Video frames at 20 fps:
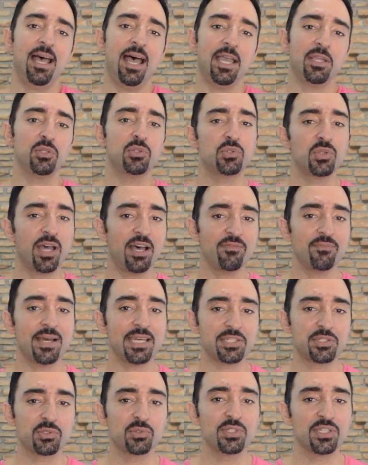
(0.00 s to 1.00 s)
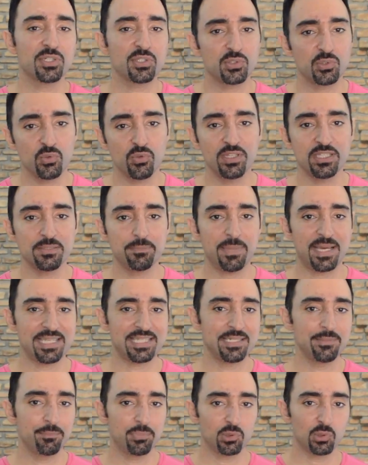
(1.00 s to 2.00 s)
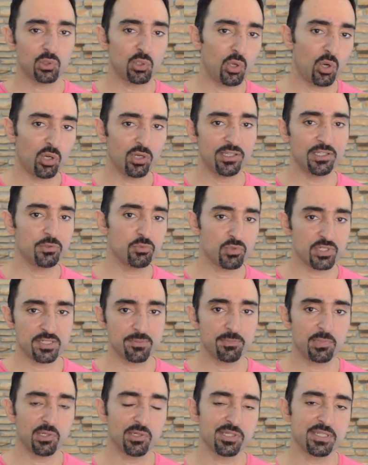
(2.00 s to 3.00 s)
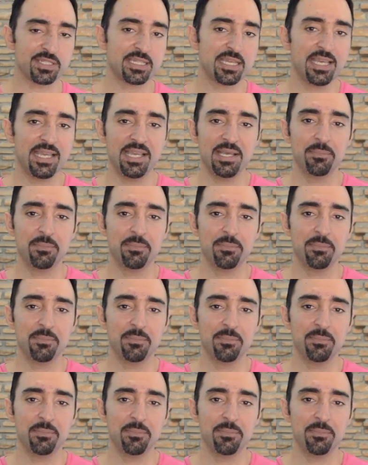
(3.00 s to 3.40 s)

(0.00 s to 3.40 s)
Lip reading: I used to have my students do this by simple call and response,